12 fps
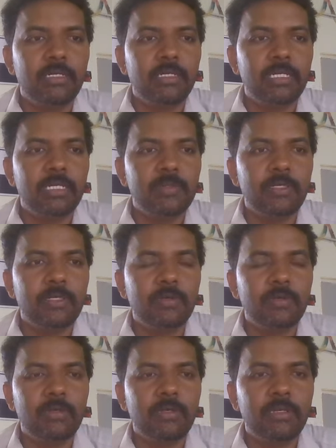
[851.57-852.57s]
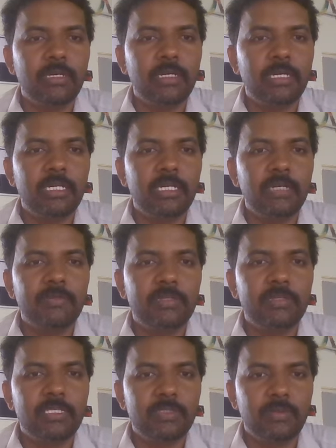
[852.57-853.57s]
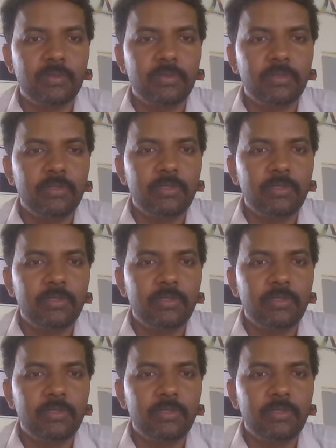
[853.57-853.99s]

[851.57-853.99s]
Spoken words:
and also you need to attend for this one.